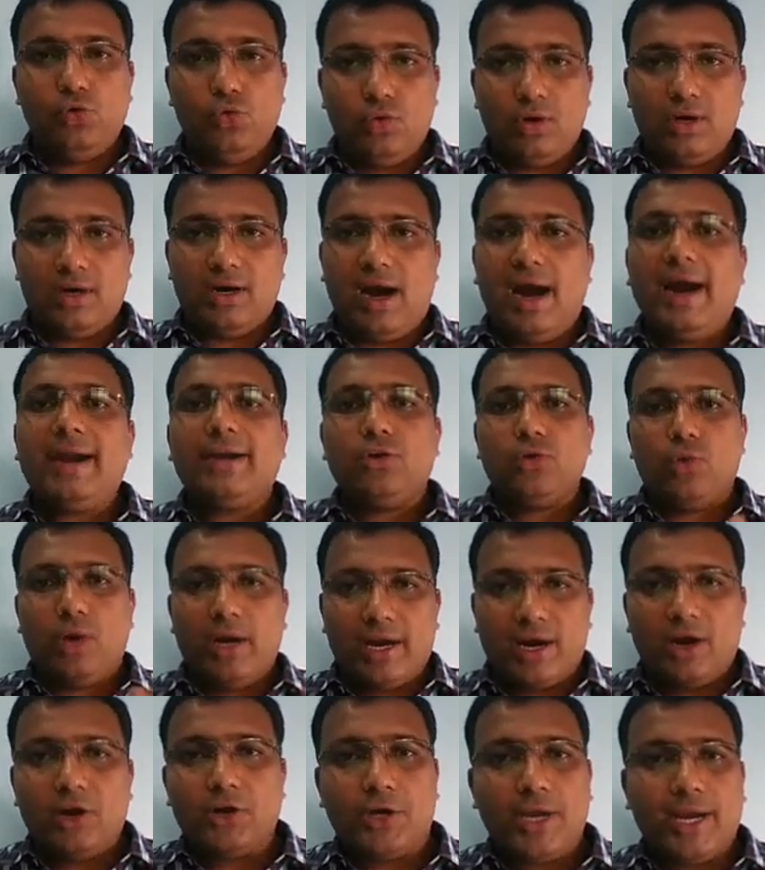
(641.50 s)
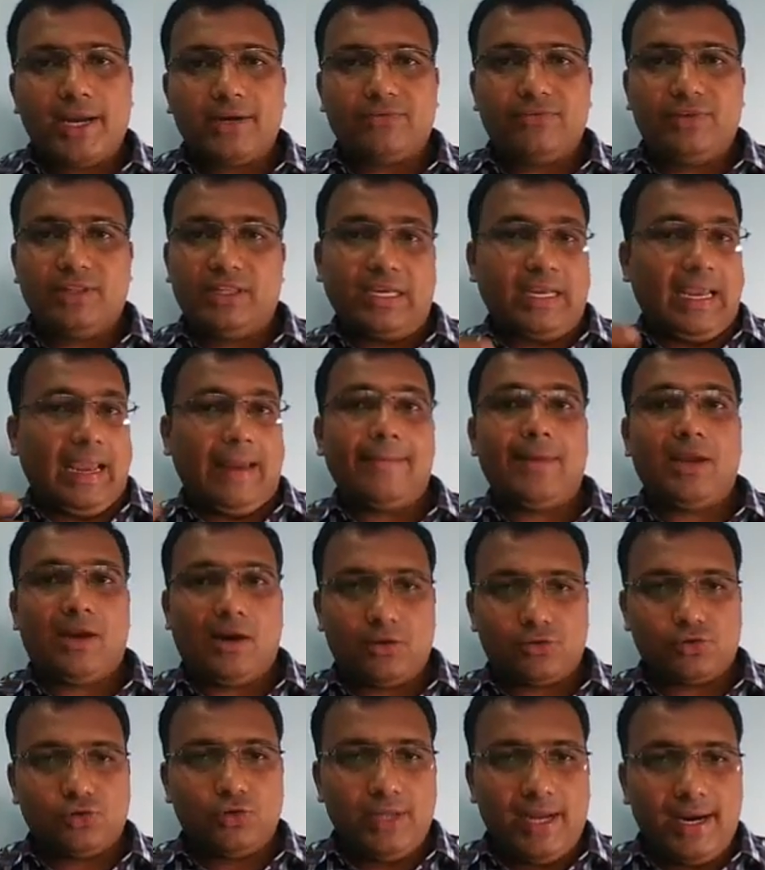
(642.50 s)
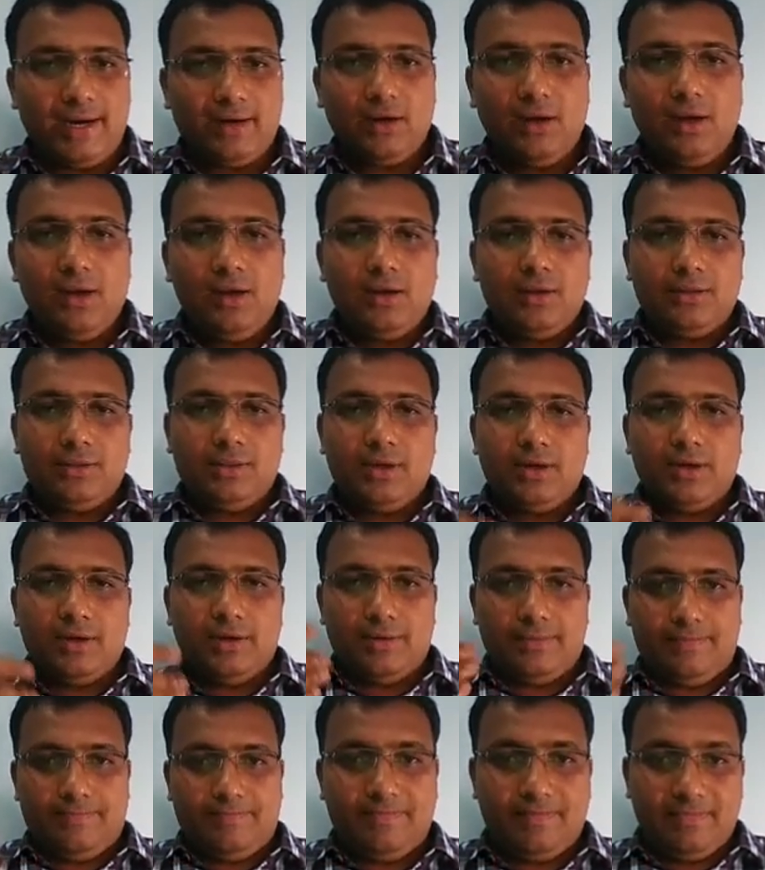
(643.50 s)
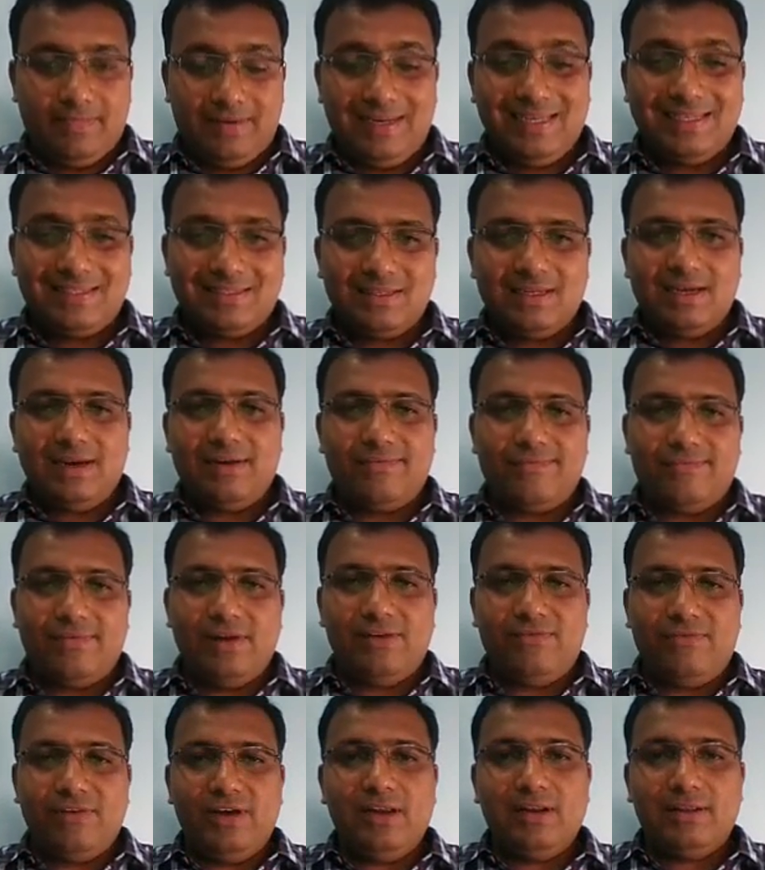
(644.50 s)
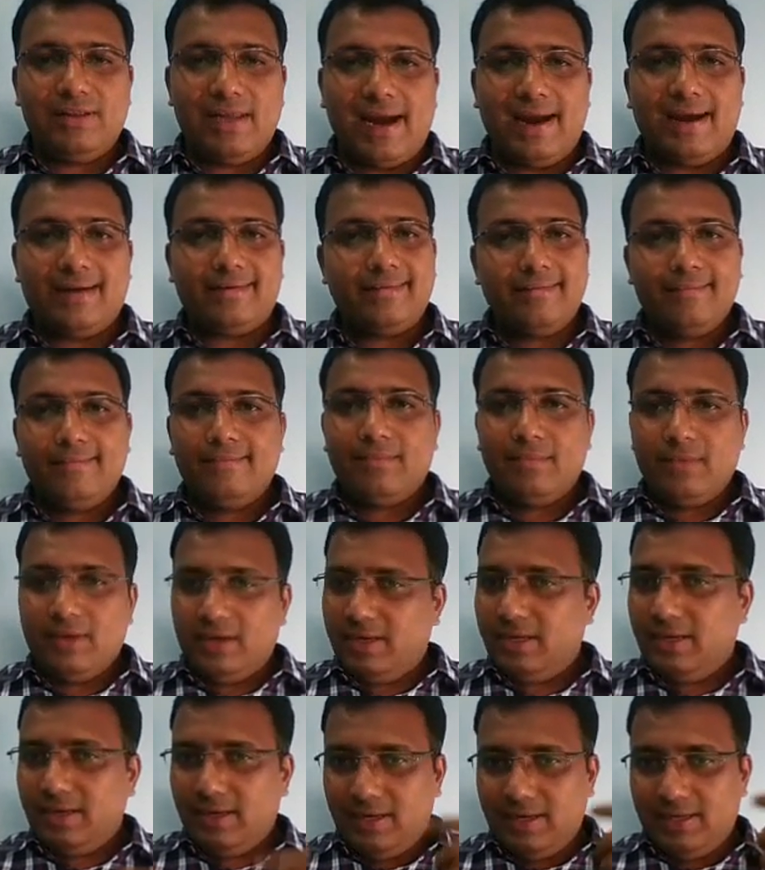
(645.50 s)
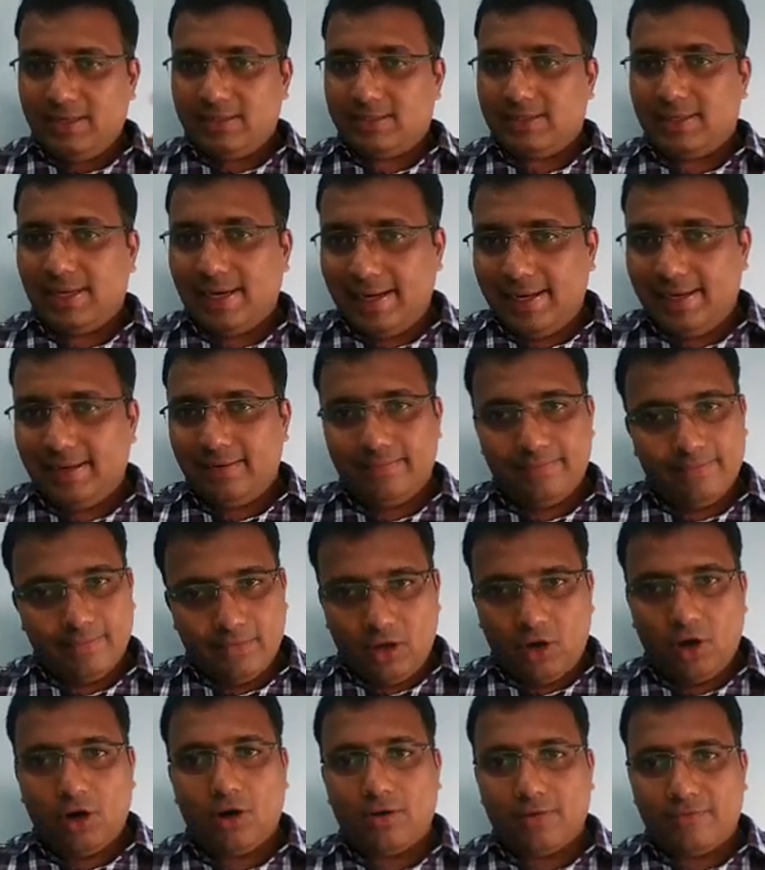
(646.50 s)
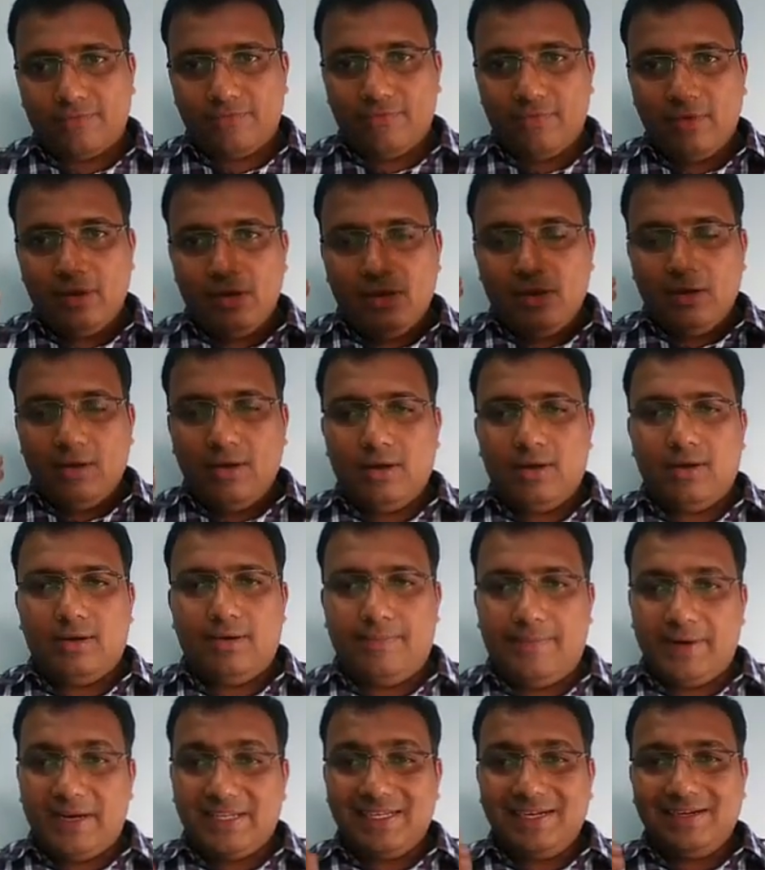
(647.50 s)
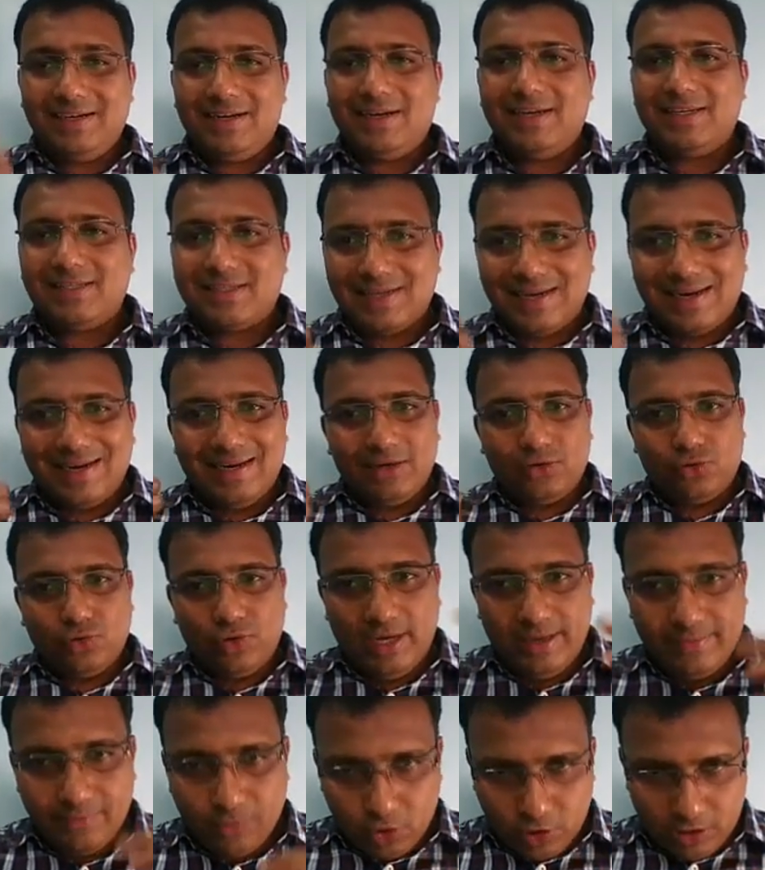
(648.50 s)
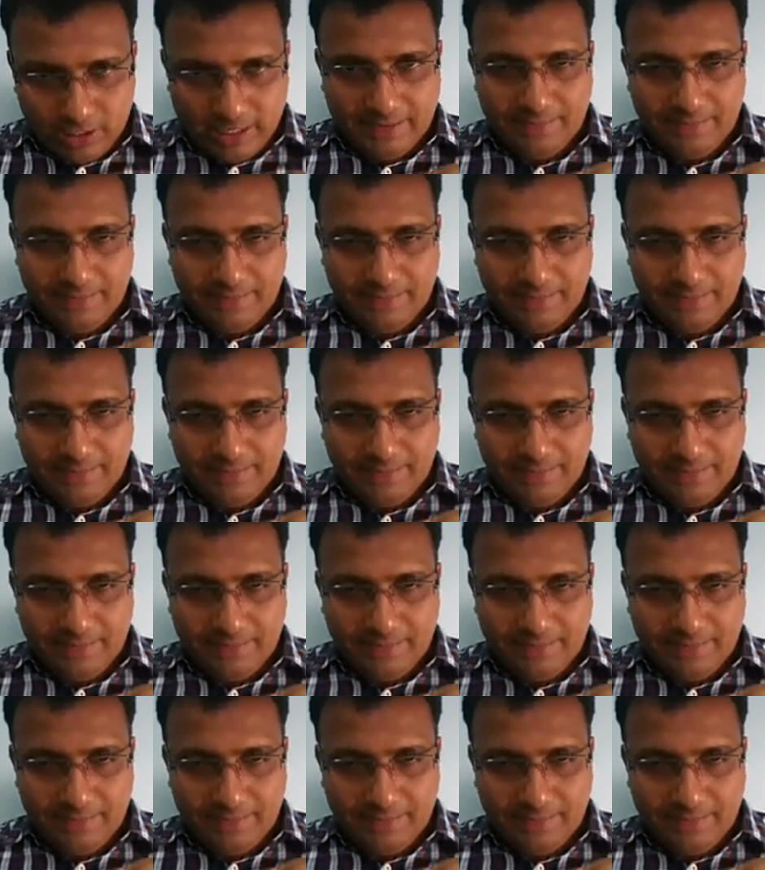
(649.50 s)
eye-to-eye contact with the camera so that the listener will feel that he is telling, or a presenter is telling to him only.